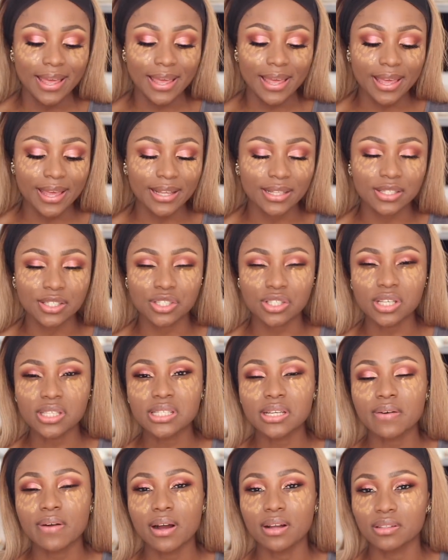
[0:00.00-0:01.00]
it's just
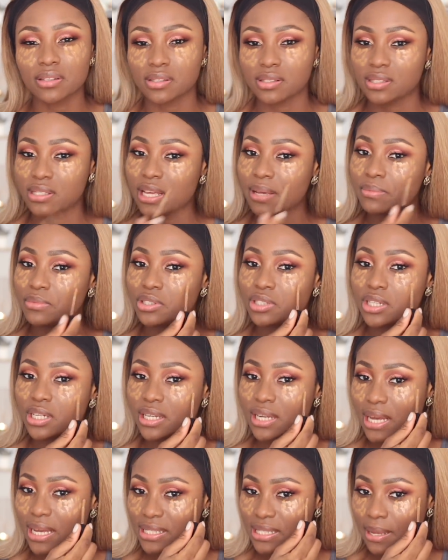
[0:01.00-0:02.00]
around the same
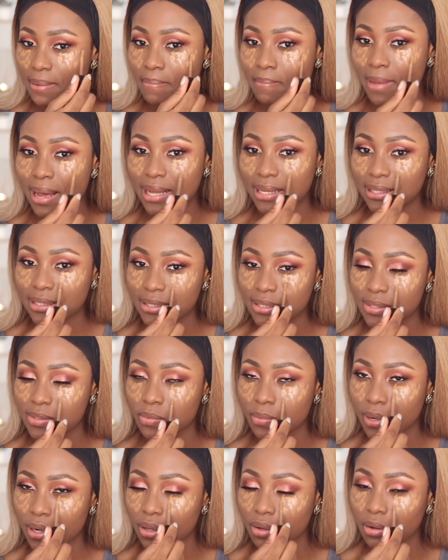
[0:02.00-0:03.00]
shade as Amand,
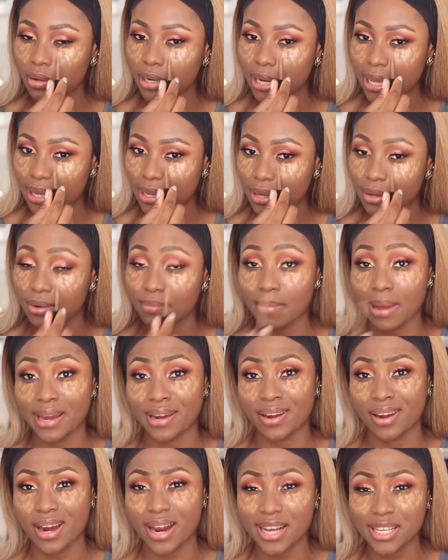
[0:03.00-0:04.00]
when you like my
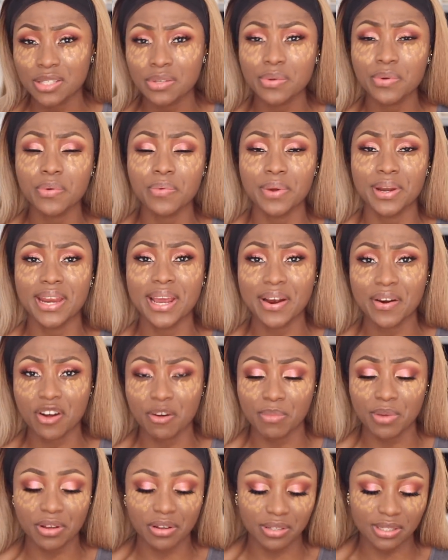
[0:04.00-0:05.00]
Nars Radiant
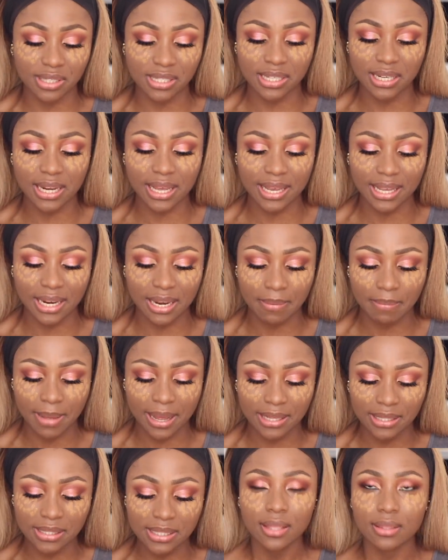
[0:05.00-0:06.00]
Creamy Concealer in
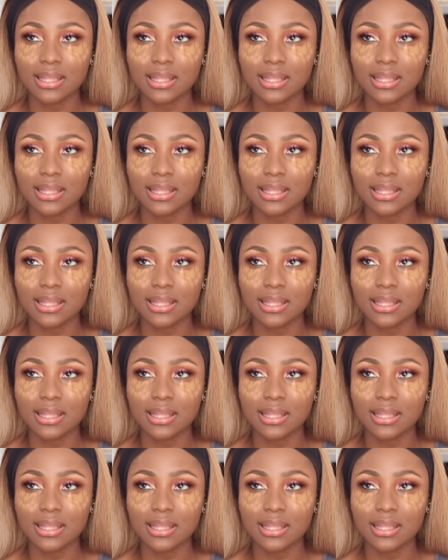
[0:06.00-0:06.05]
Amand.